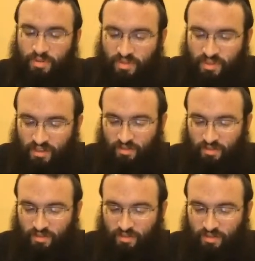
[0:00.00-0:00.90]
I
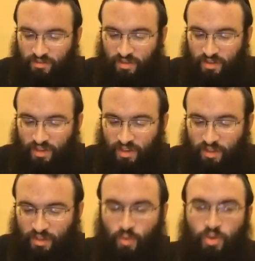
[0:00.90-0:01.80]
believe
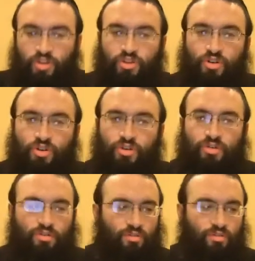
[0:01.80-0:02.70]
that when
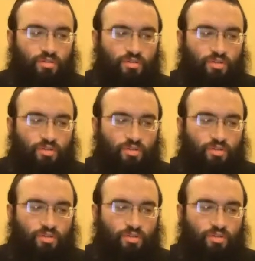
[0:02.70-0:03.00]
you're